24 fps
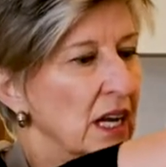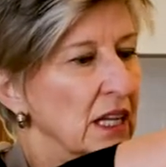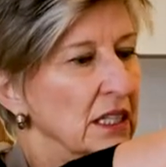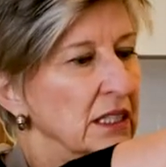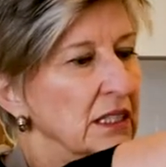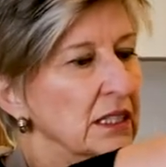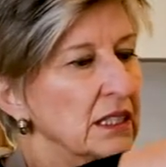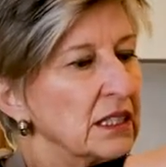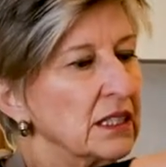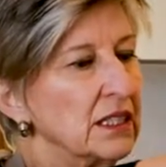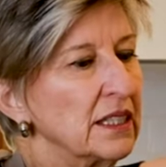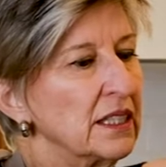a
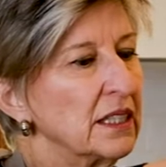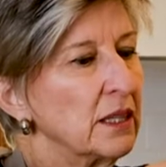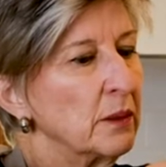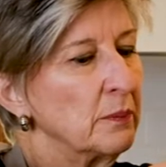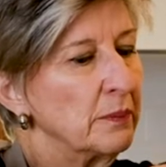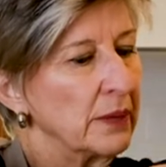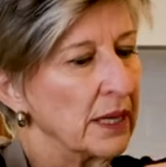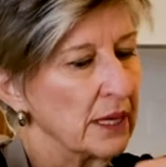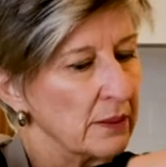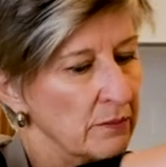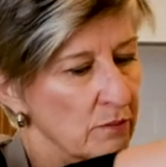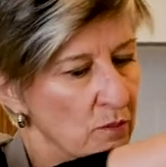
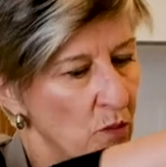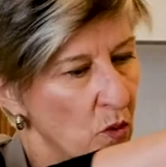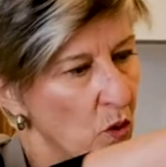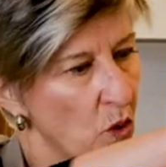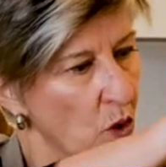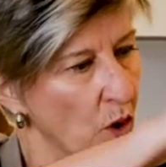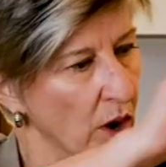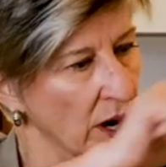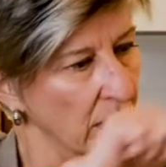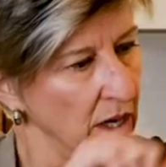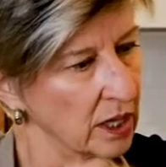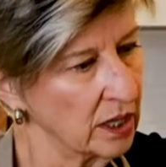little bit
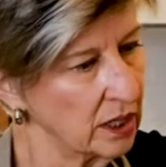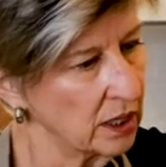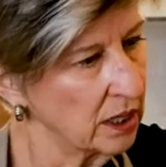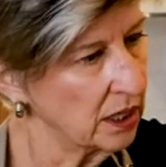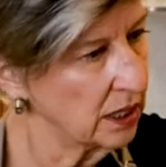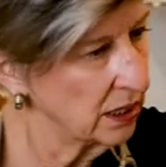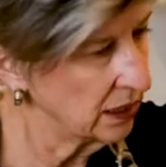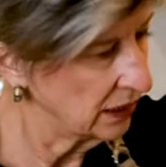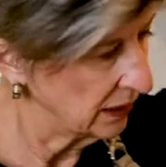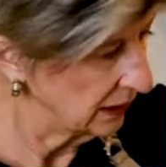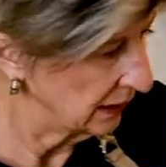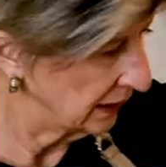more
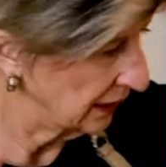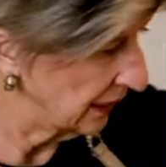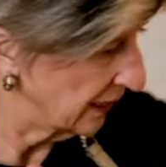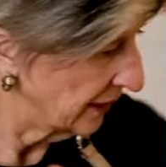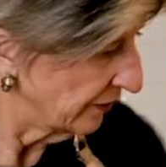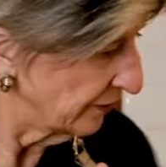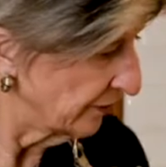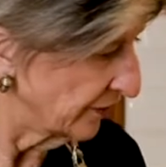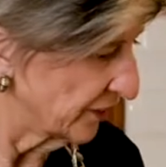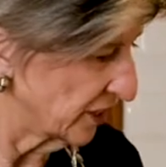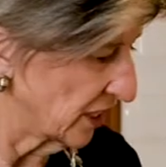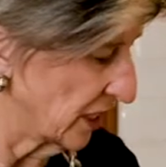
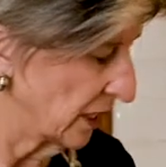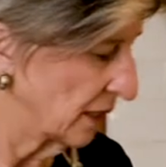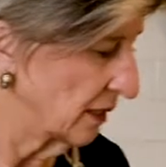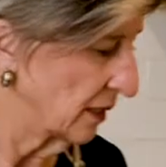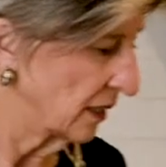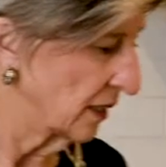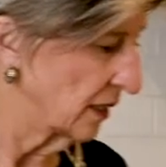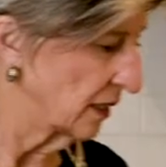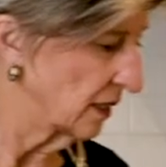lift.